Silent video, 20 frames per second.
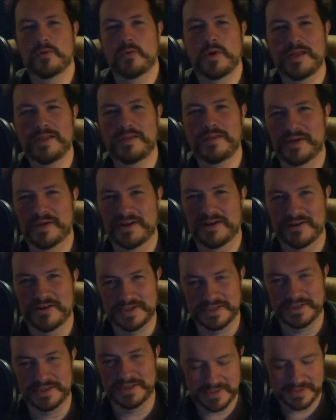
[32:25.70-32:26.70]

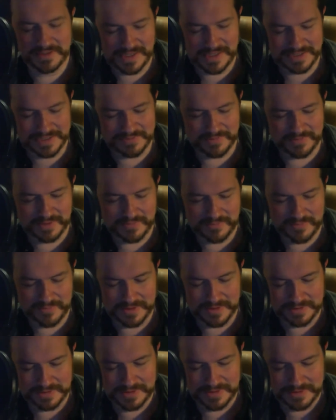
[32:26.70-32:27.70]
Wilburys. That's what it
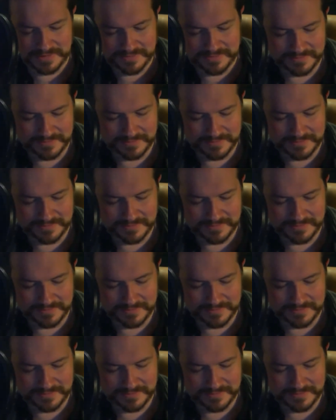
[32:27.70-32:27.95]
was.